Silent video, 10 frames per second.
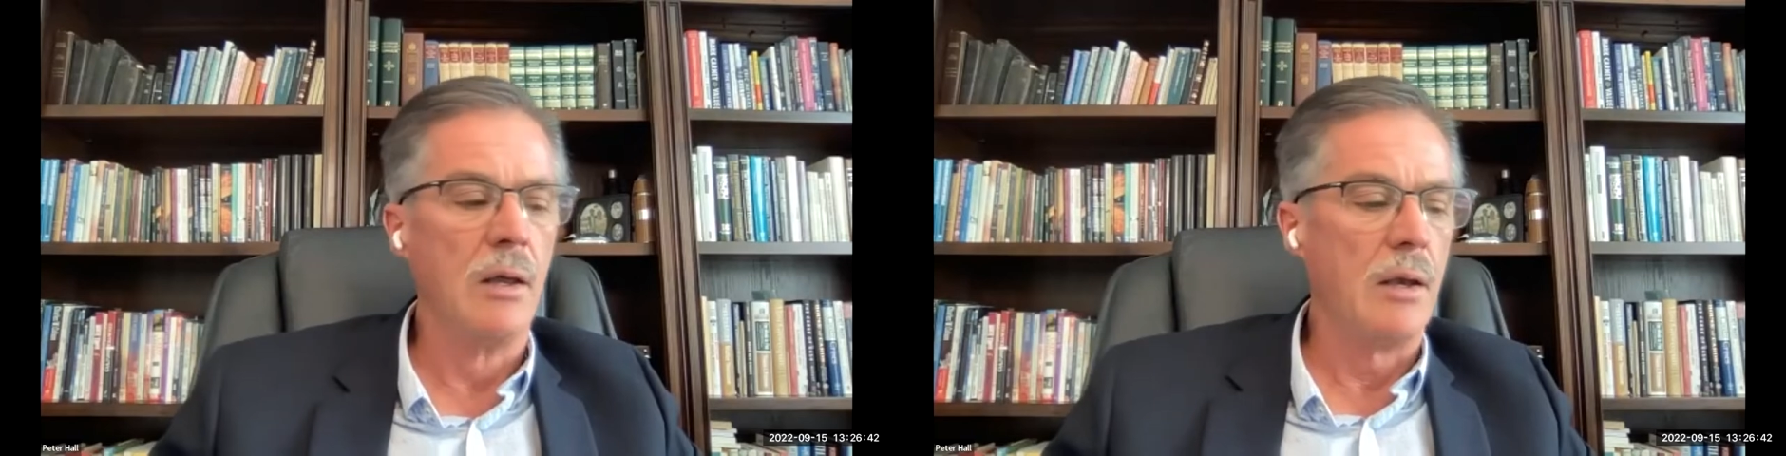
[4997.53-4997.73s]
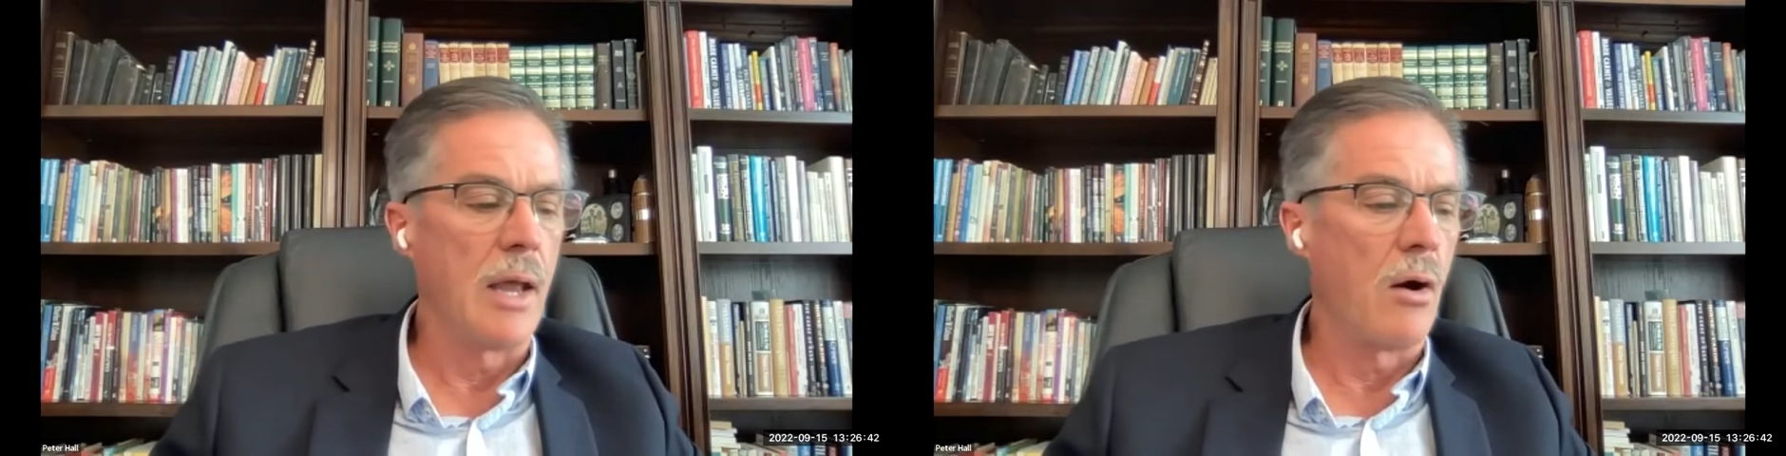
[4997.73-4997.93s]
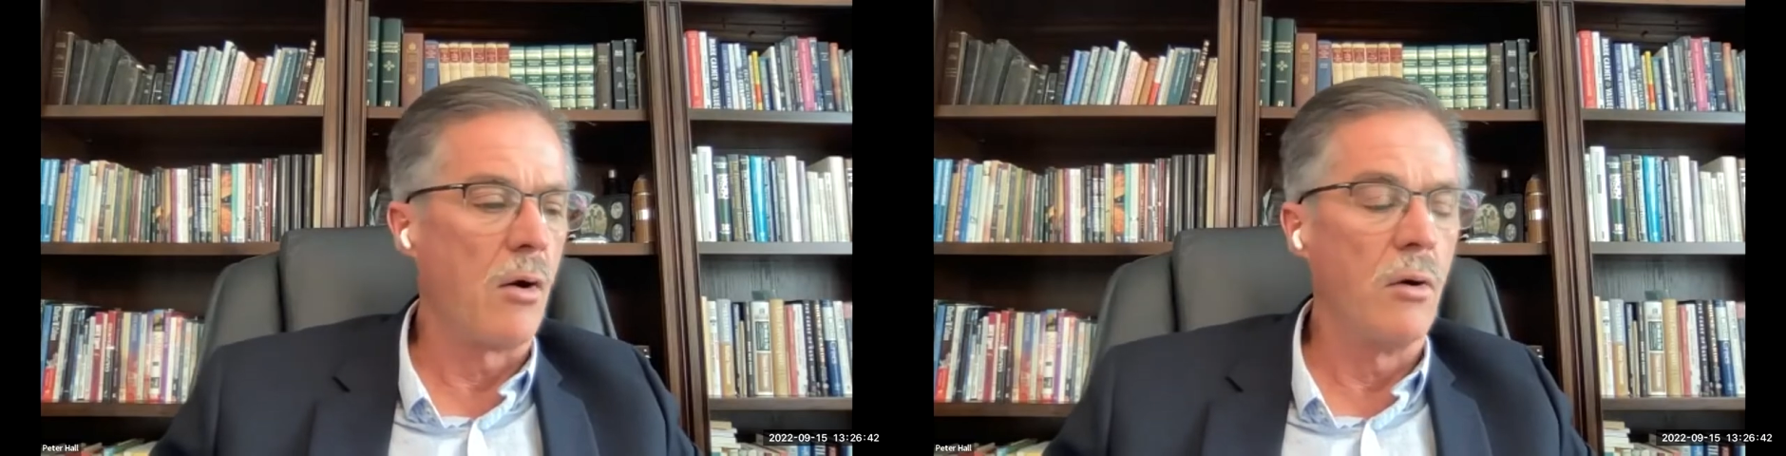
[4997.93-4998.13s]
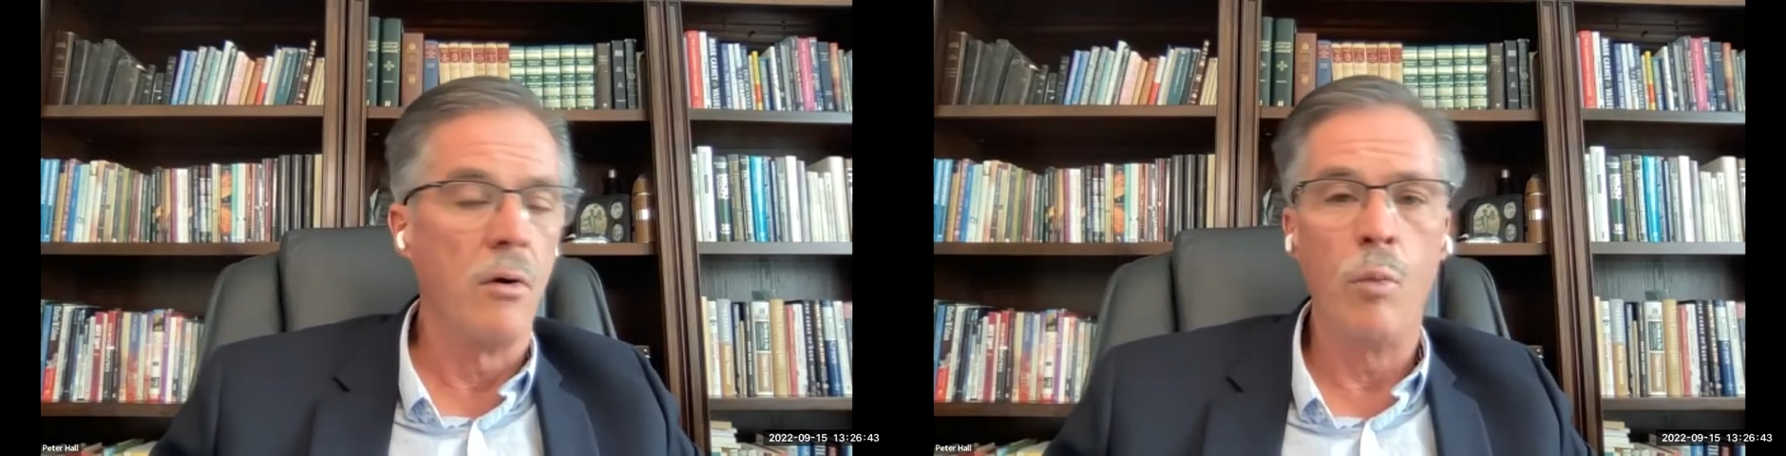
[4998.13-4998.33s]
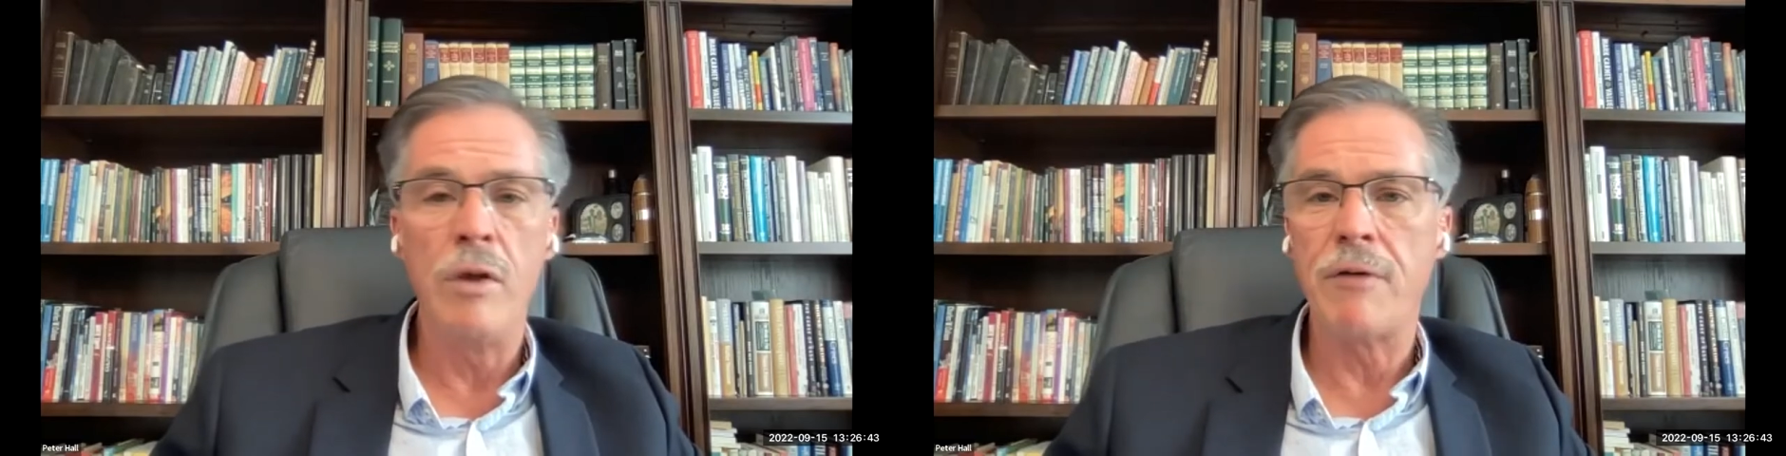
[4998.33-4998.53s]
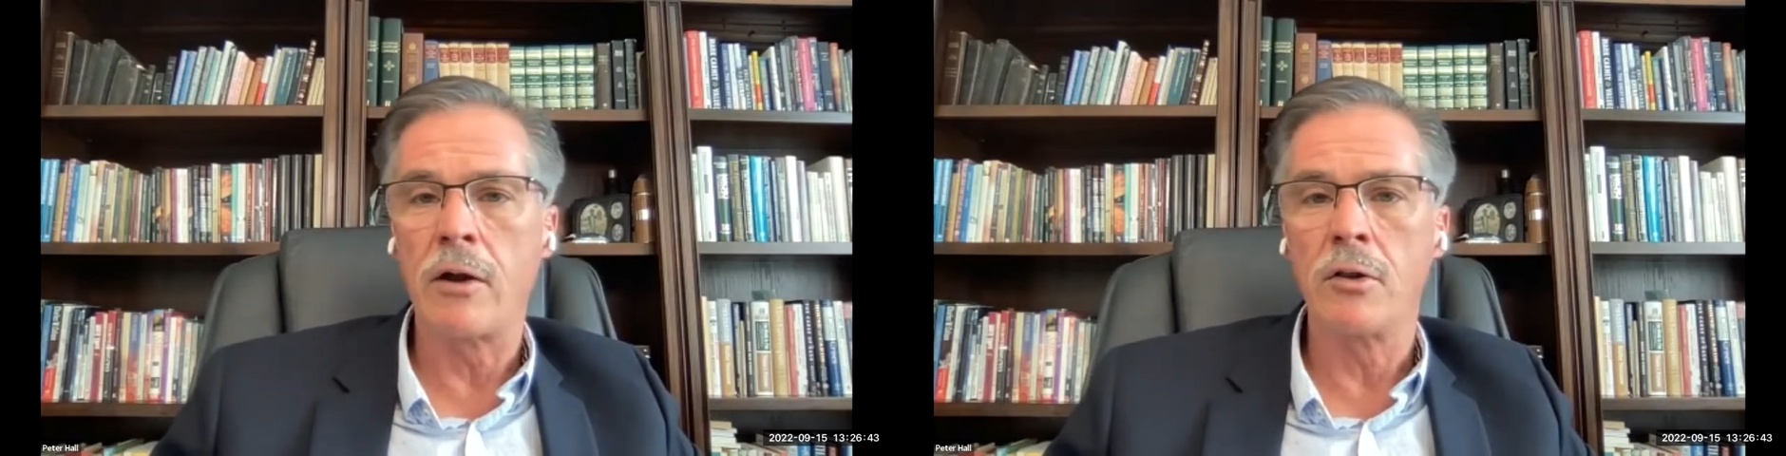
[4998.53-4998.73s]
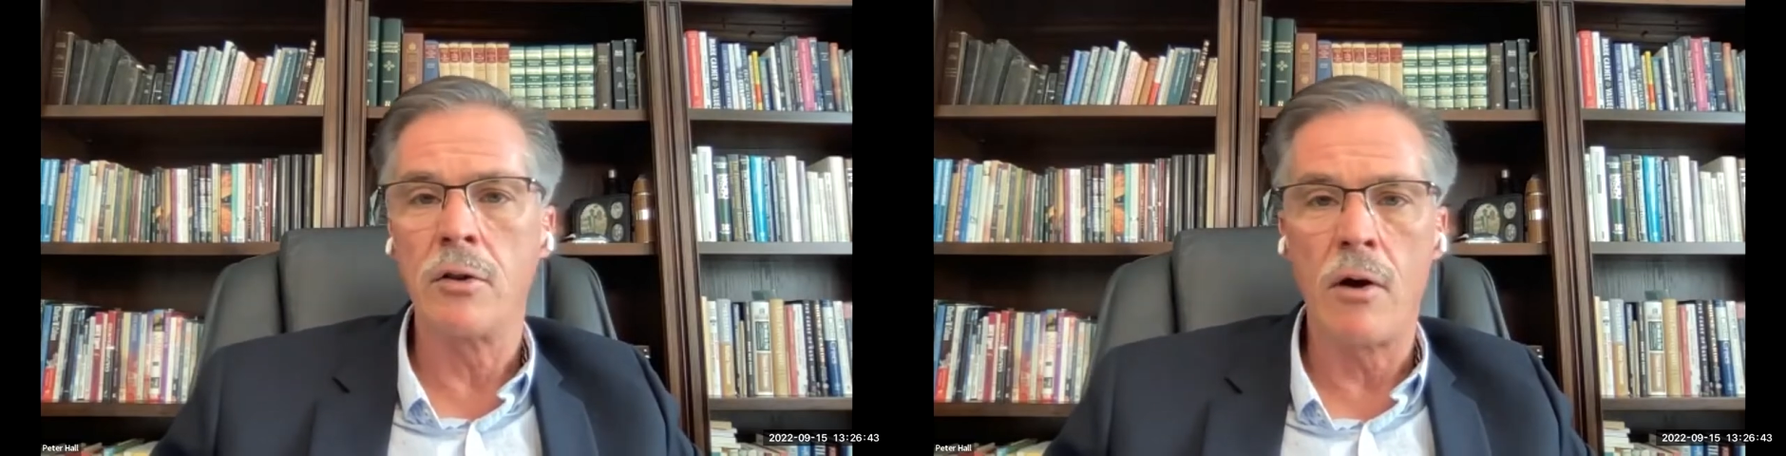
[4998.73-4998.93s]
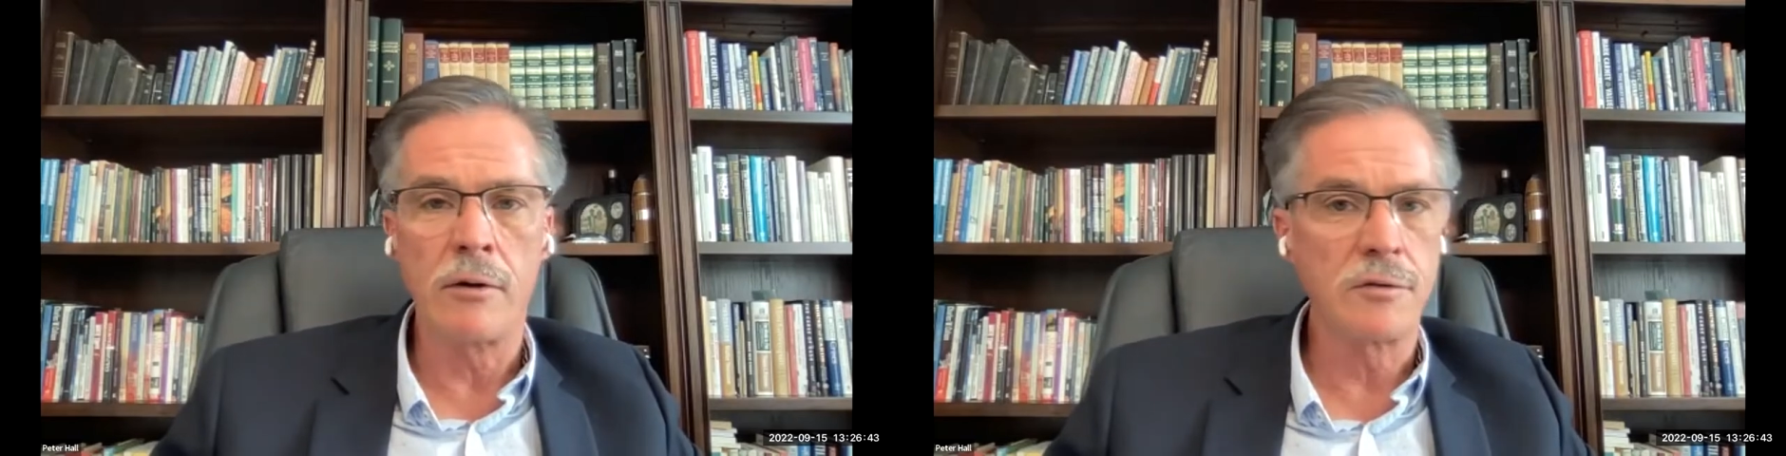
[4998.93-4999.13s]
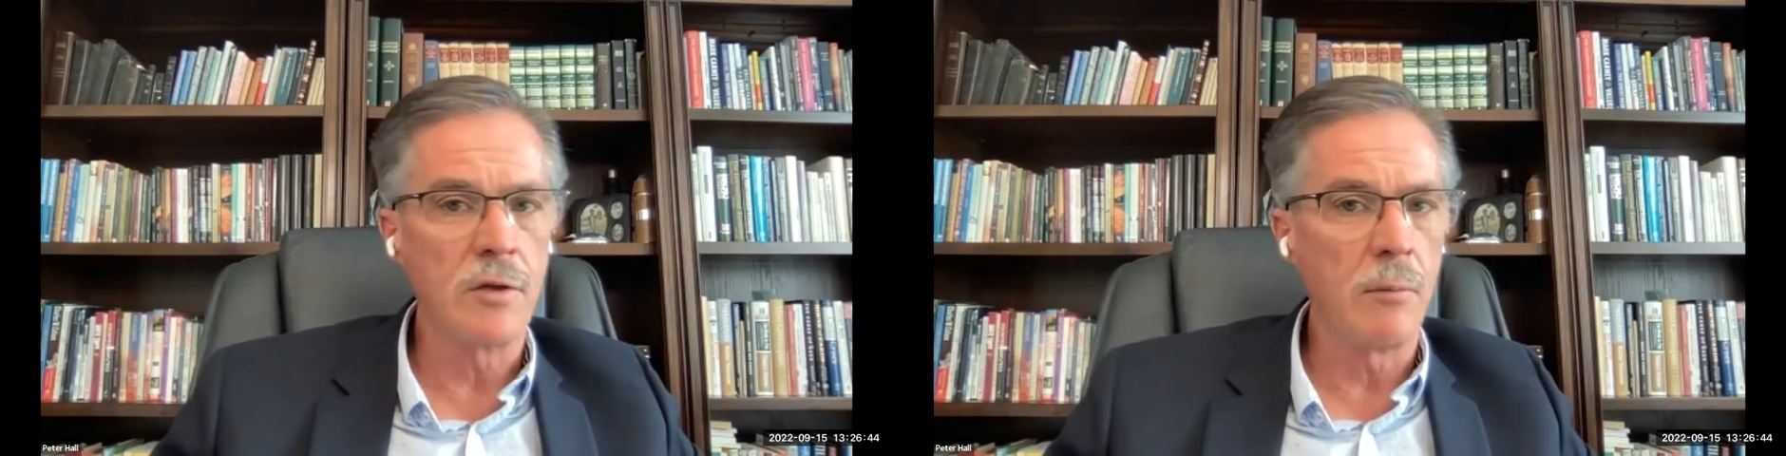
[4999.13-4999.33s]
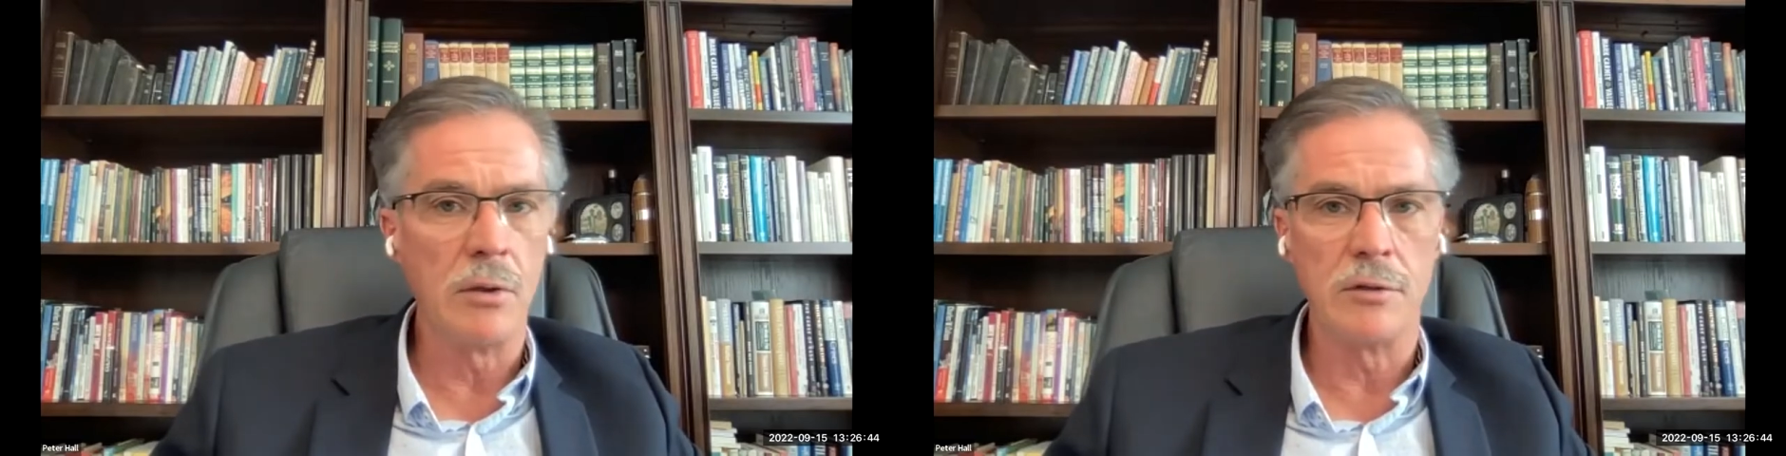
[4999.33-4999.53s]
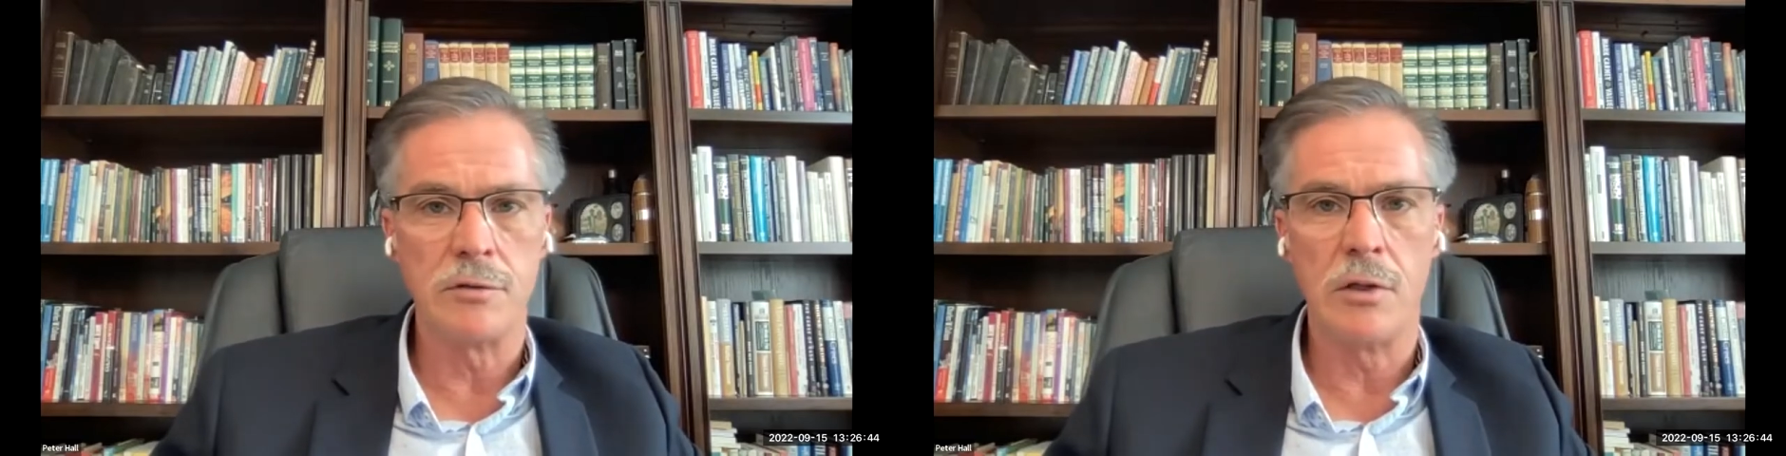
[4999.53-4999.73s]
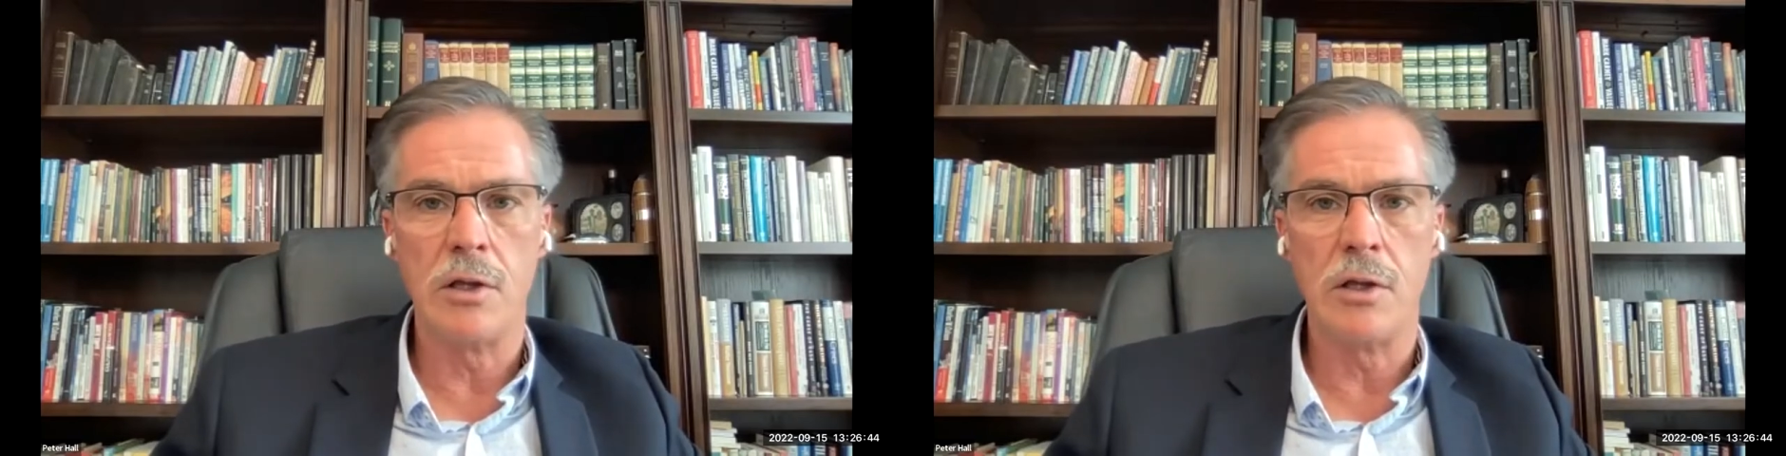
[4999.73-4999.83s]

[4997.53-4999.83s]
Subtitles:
Now, we've had a lot of stimulus in